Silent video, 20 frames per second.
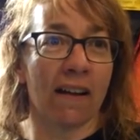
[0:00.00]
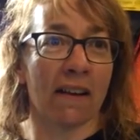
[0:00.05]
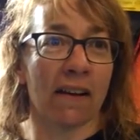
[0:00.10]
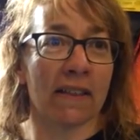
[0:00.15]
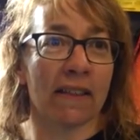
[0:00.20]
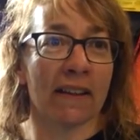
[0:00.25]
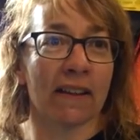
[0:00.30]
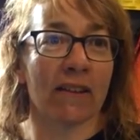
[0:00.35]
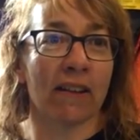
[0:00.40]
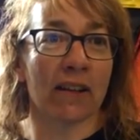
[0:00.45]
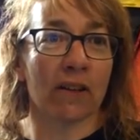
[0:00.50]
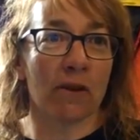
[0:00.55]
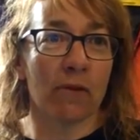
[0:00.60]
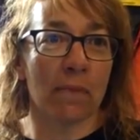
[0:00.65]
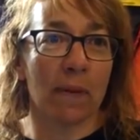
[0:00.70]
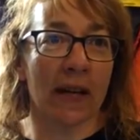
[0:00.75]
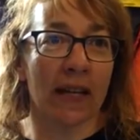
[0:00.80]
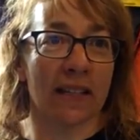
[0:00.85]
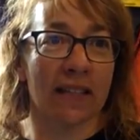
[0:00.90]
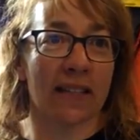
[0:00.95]
I think I go
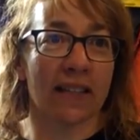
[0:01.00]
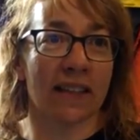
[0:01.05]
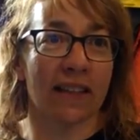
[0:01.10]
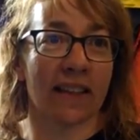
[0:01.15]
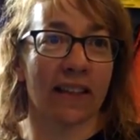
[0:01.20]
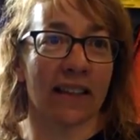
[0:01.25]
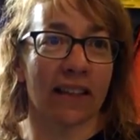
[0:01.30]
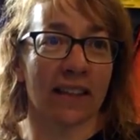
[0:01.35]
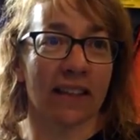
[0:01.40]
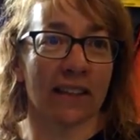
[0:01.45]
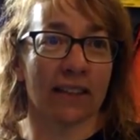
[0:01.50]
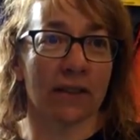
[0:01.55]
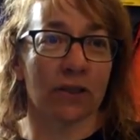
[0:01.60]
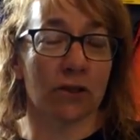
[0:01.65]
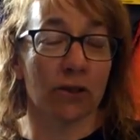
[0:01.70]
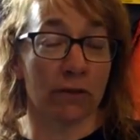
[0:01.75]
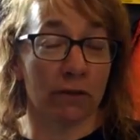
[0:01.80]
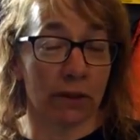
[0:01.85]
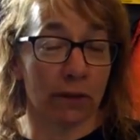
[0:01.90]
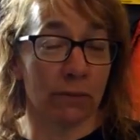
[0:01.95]
back to the
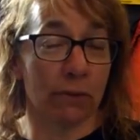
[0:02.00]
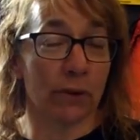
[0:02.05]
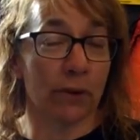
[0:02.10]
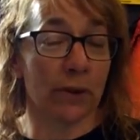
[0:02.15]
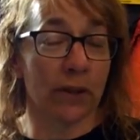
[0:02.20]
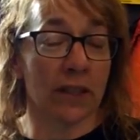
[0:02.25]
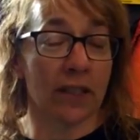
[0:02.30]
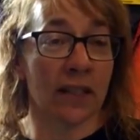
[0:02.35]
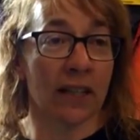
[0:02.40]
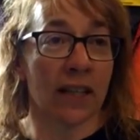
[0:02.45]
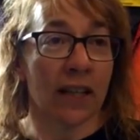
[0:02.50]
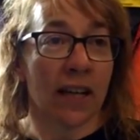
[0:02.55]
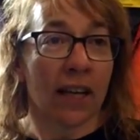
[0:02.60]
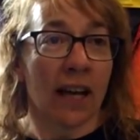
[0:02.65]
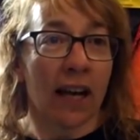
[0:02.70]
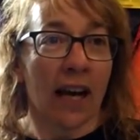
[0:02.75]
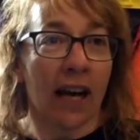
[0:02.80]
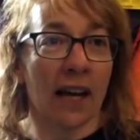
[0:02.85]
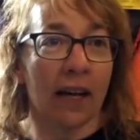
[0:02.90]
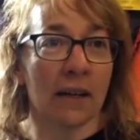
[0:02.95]
driven word.
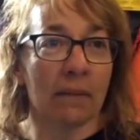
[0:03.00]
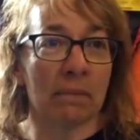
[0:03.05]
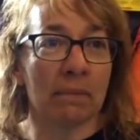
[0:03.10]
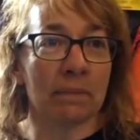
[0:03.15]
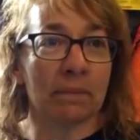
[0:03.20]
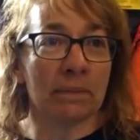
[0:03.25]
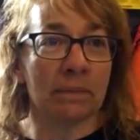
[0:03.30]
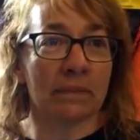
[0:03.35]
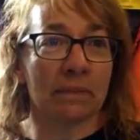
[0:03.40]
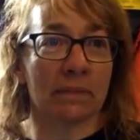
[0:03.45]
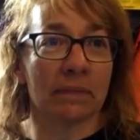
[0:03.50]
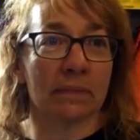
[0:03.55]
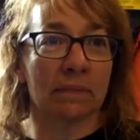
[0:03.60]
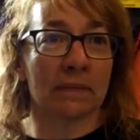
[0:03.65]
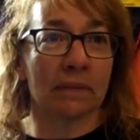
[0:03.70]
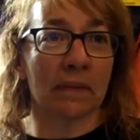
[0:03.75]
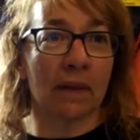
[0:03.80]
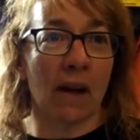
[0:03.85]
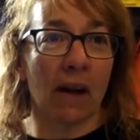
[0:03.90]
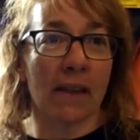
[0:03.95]
I
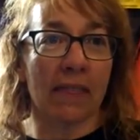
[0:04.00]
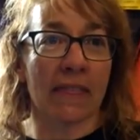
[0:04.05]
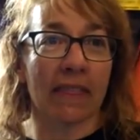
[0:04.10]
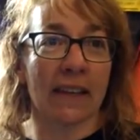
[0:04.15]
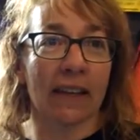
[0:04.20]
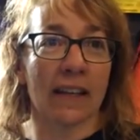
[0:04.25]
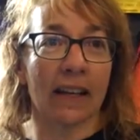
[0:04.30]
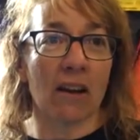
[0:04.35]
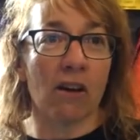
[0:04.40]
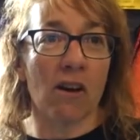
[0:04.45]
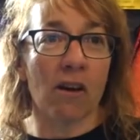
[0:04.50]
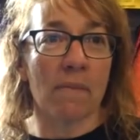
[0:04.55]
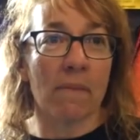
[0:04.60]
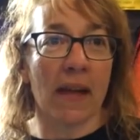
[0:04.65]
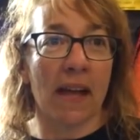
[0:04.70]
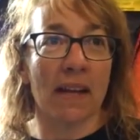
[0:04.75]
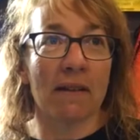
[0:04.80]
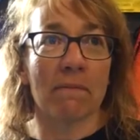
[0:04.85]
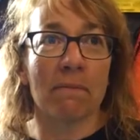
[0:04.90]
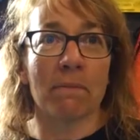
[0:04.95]
think I'm
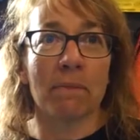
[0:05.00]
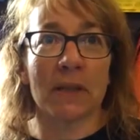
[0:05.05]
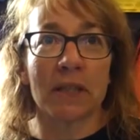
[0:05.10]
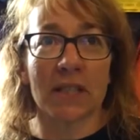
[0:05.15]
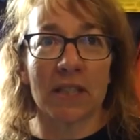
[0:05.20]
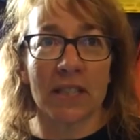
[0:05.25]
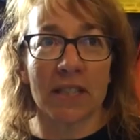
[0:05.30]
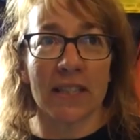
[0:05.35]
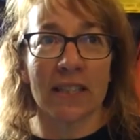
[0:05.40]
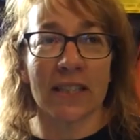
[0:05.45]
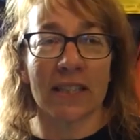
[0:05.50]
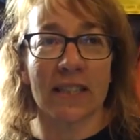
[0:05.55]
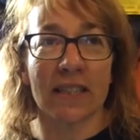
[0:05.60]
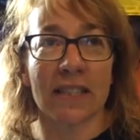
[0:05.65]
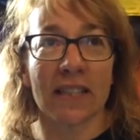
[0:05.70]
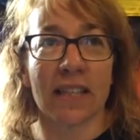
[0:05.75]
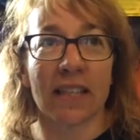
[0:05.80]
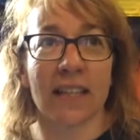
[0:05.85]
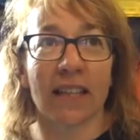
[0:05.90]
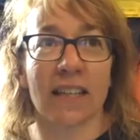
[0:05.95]

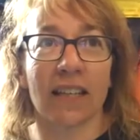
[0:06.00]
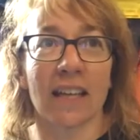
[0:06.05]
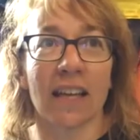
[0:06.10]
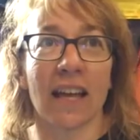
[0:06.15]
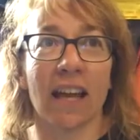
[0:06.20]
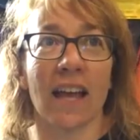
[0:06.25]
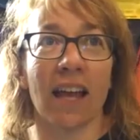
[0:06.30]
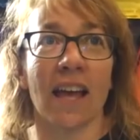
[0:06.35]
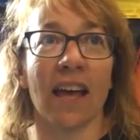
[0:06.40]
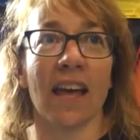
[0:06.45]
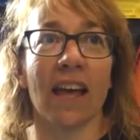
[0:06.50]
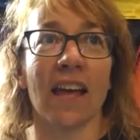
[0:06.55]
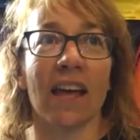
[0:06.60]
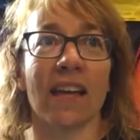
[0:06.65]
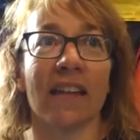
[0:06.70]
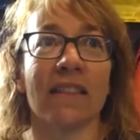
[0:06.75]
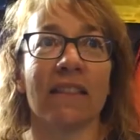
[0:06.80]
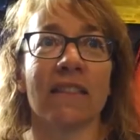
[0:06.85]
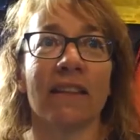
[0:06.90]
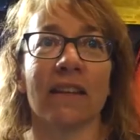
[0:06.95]
ambitious
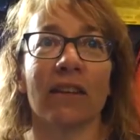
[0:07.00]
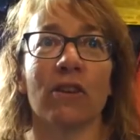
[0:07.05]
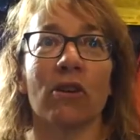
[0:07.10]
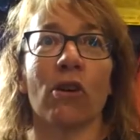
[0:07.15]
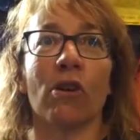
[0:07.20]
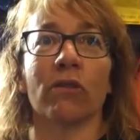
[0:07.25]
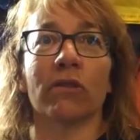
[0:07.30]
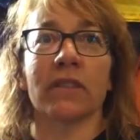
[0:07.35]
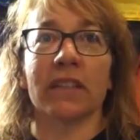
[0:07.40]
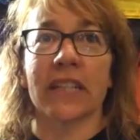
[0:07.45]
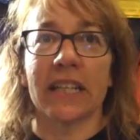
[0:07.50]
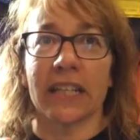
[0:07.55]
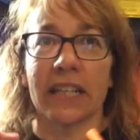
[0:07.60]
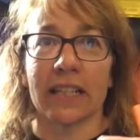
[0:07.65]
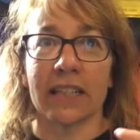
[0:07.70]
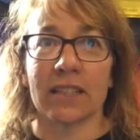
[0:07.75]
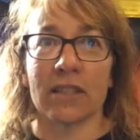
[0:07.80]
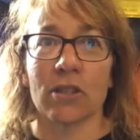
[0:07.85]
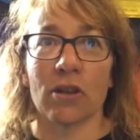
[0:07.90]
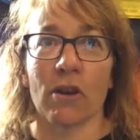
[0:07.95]
in the
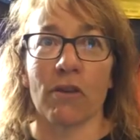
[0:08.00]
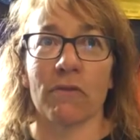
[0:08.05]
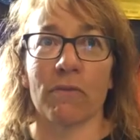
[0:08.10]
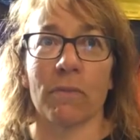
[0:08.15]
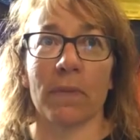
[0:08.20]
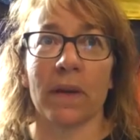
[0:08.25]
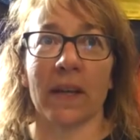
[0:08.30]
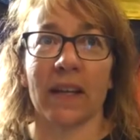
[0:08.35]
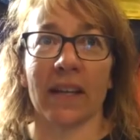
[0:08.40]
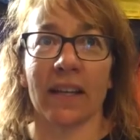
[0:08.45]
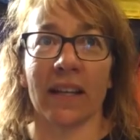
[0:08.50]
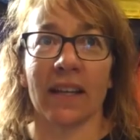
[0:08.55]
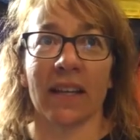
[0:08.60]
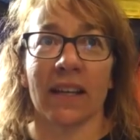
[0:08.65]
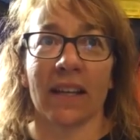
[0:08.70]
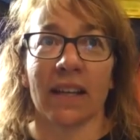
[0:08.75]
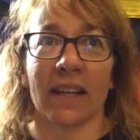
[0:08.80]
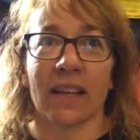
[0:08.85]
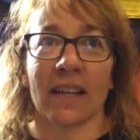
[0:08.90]
context of being